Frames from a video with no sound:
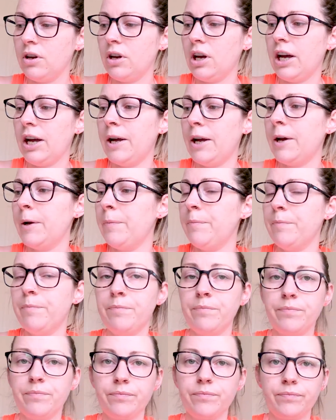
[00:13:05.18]

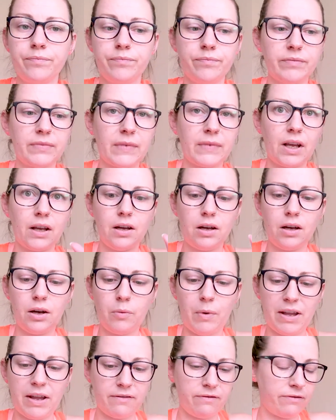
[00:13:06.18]

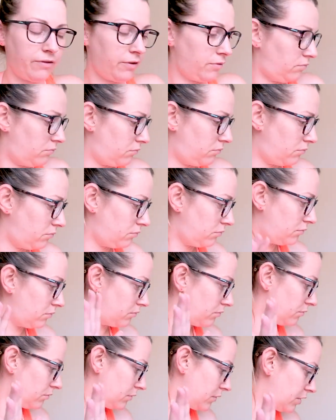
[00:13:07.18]
away from
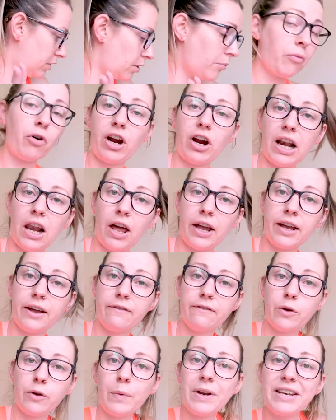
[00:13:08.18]
the bright light
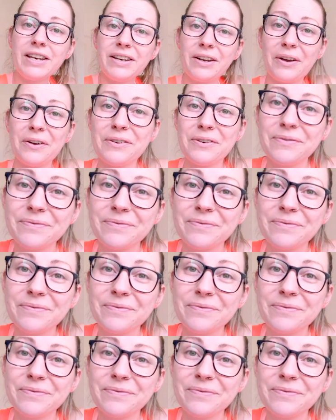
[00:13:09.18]
of the window.